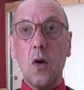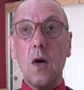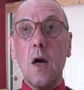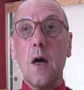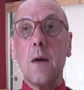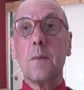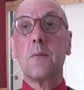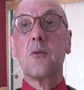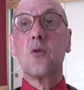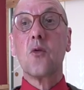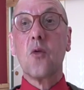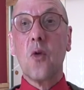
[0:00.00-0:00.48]

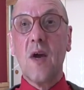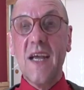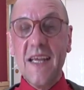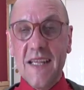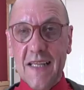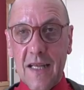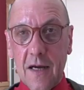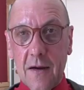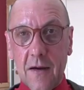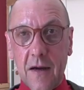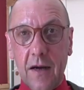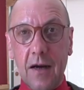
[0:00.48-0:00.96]
upgrade
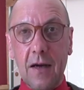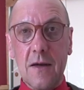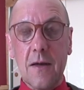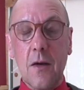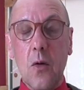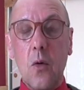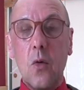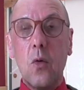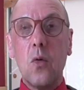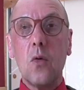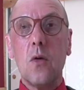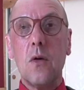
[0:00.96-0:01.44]

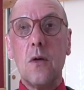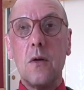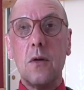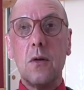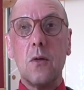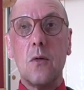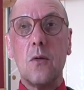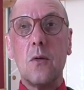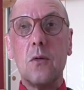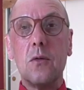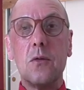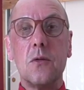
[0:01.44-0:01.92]

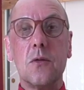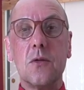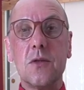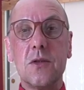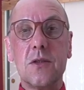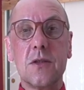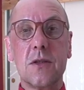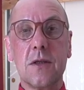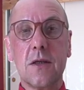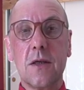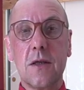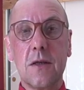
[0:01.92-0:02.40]
all
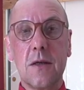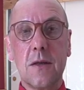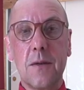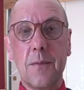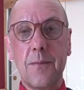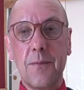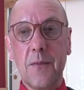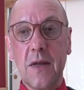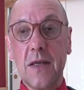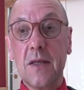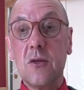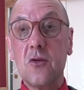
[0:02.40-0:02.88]
those
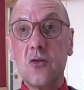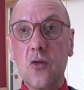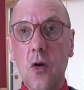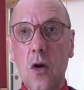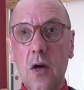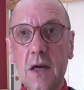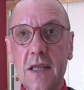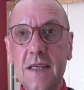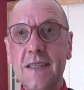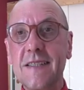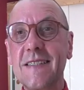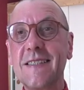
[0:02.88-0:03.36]

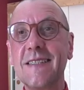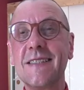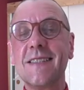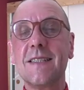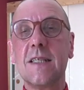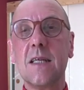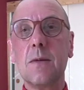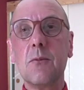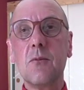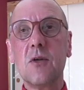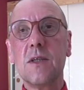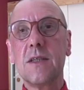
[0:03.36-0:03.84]
hydraulic
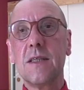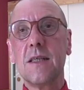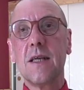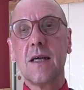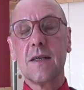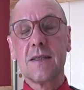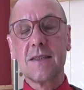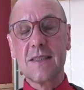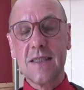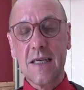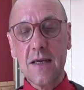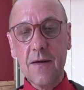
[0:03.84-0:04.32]
system within
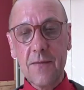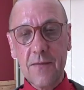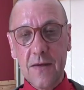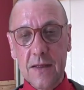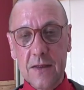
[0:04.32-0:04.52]
ourselves.